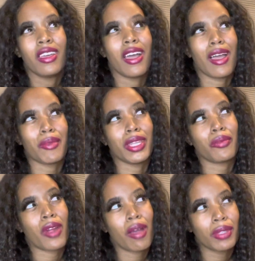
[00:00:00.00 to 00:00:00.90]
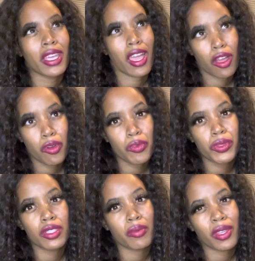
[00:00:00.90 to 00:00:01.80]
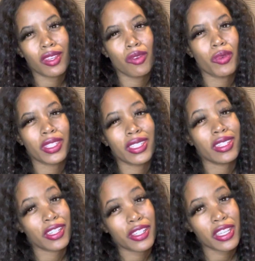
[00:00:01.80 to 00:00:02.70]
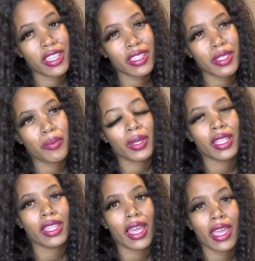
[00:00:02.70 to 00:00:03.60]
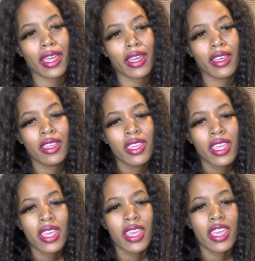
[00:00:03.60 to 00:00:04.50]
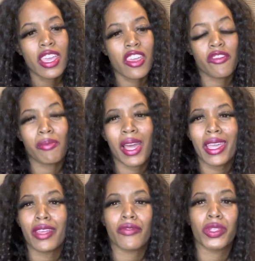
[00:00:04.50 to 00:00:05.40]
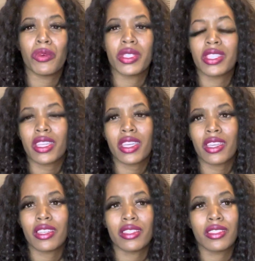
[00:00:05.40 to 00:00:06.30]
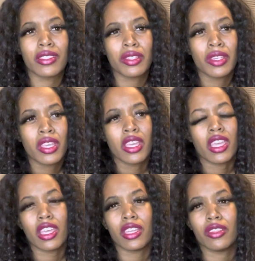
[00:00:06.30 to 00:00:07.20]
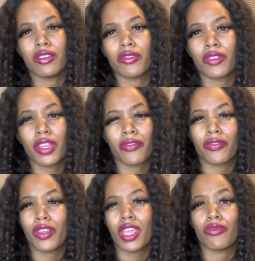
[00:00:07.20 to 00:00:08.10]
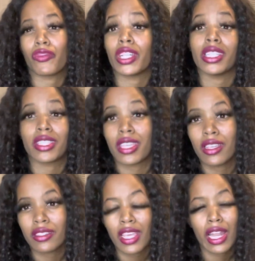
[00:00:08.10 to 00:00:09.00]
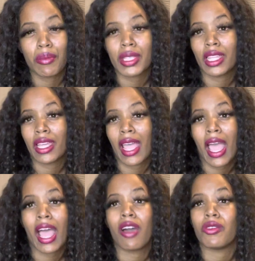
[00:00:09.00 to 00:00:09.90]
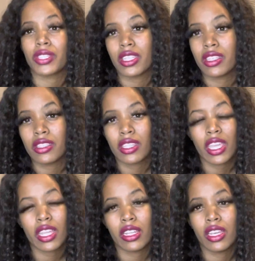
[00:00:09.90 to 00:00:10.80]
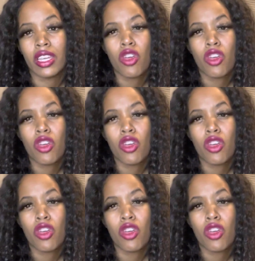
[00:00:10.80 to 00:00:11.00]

I mean, it probably helps depending on what the niche is, but like if my influence is in if in real estate and I'm selling houses in